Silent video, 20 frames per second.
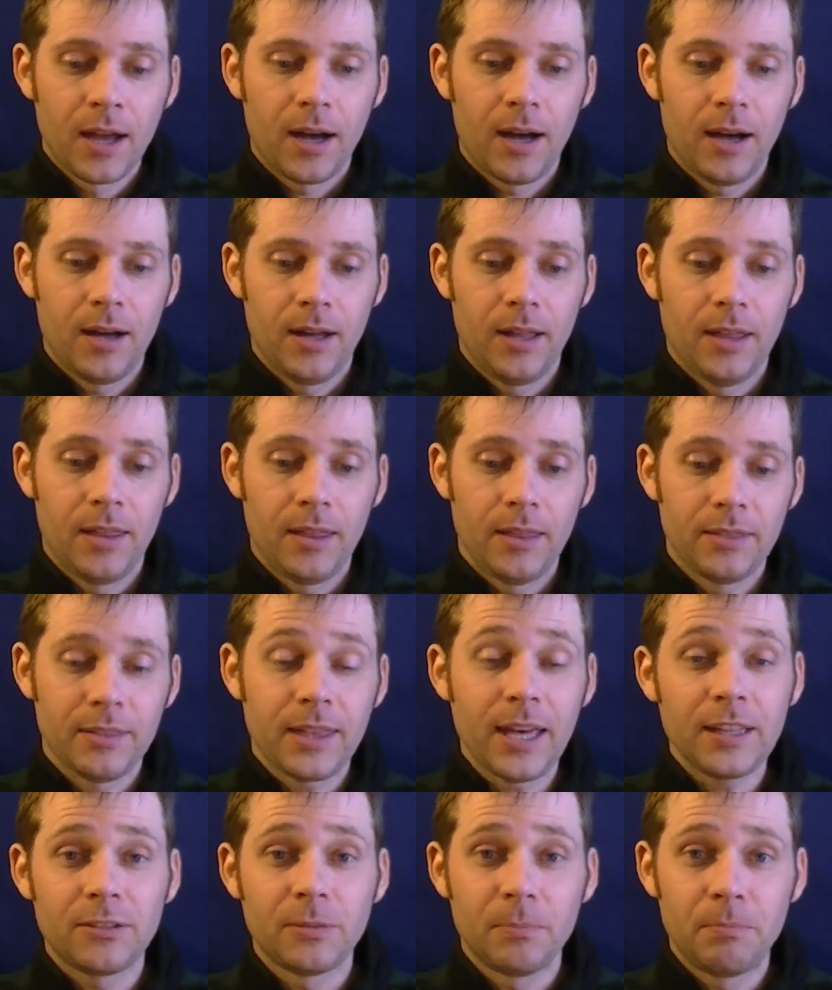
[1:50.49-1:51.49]

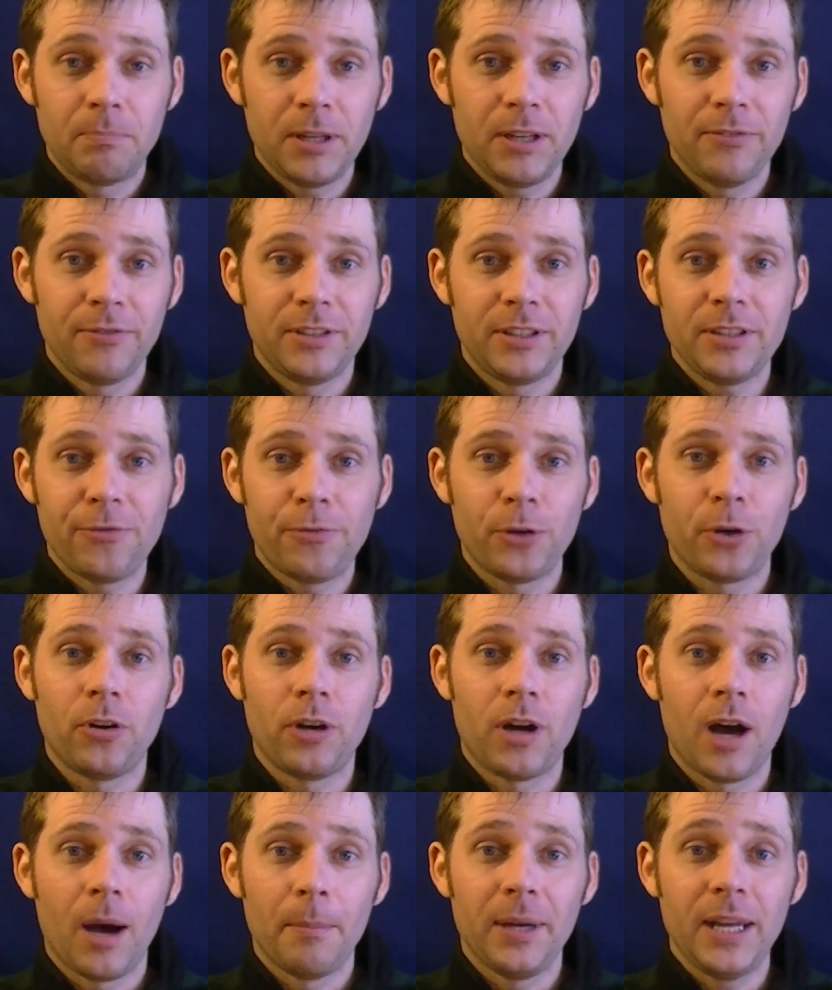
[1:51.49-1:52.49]
That's a bit of a
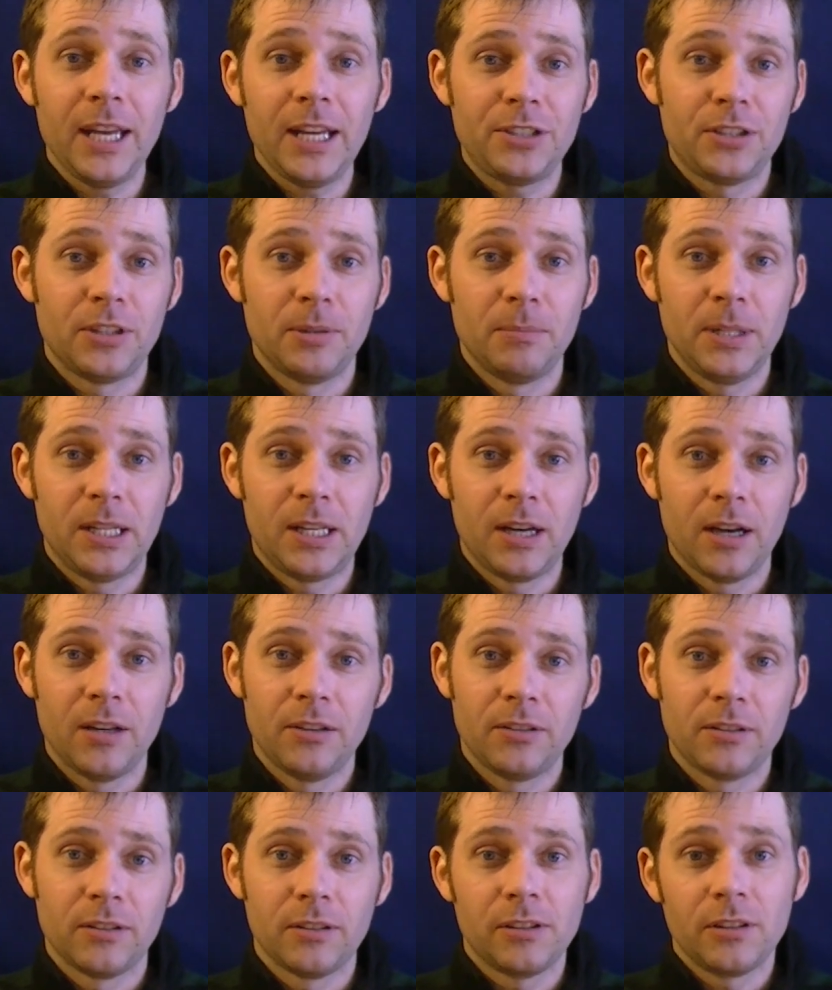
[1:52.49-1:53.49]
difficult combination
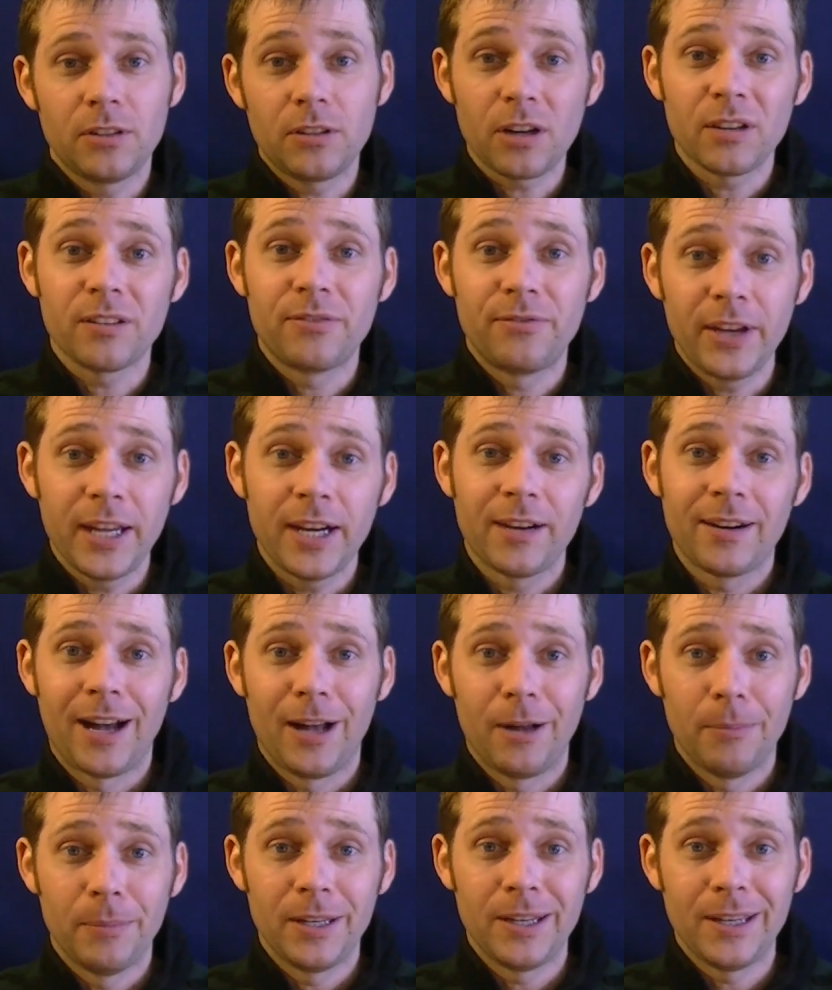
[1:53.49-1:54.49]
because the Darth Vader
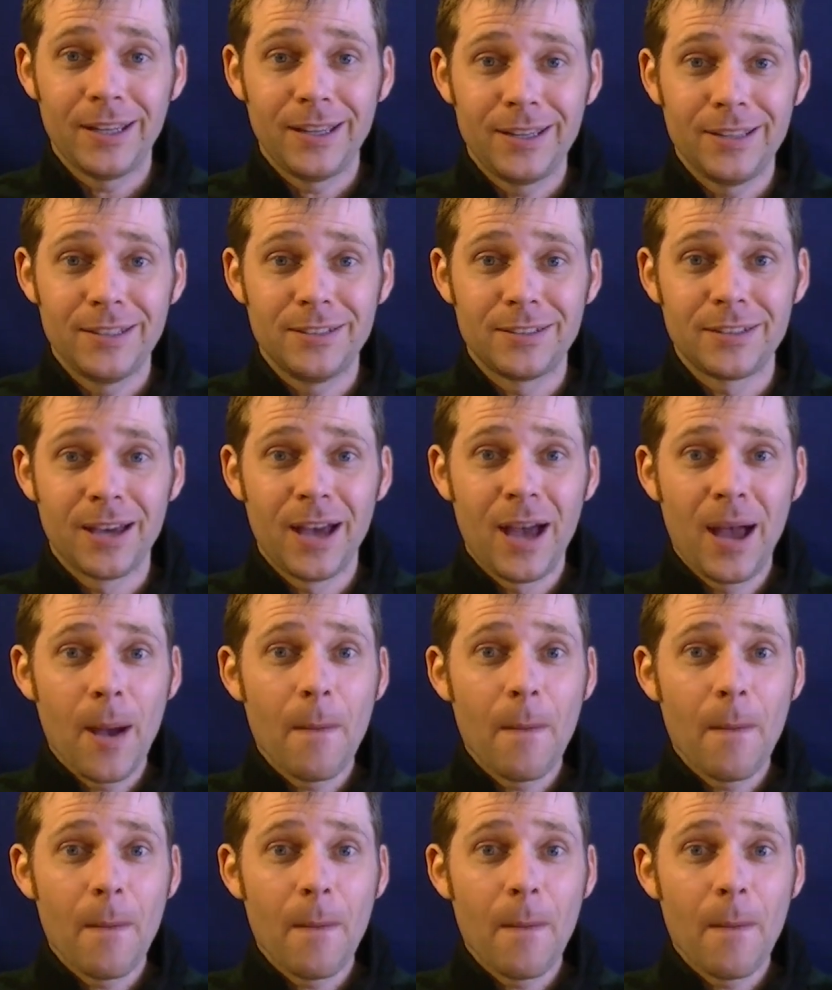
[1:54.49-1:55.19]
helmet is